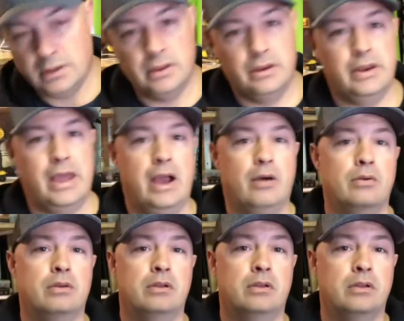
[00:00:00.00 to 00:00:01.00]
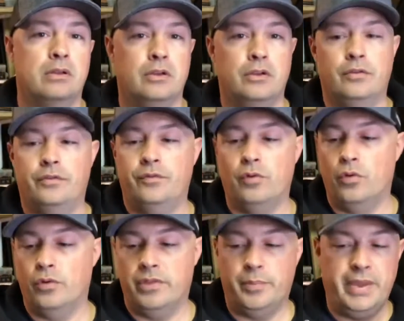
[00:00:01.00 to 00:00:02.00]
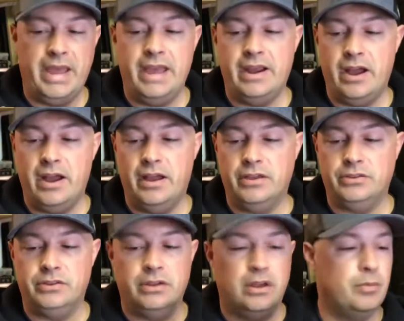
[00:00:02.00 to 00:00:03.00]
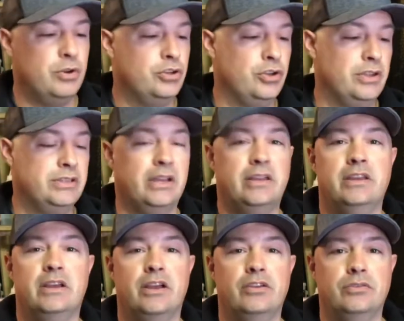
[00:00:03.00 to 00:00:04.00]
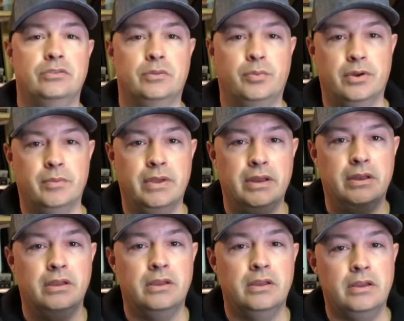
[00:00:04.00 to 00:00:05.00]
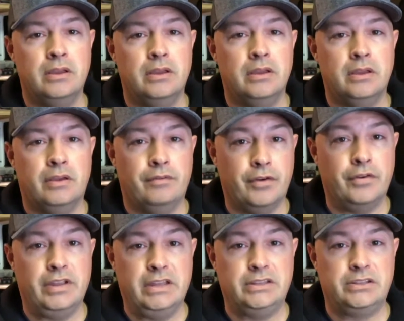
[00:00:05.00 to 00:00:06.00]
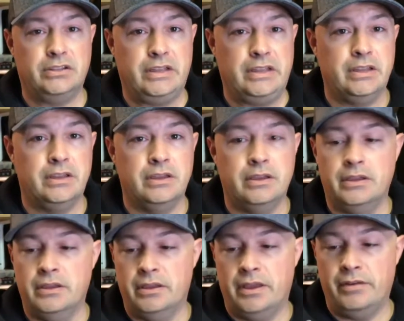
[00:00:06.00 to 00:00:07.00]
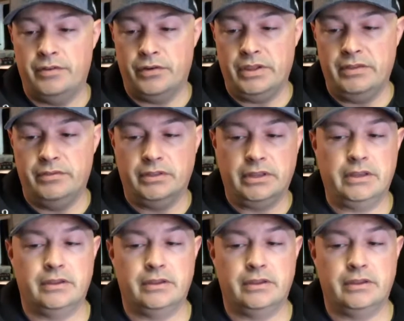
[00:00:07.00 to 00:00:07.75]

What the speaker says: Now, for the pad eyes, I'm going to show you a technique I use to put them in very easily and very evenly.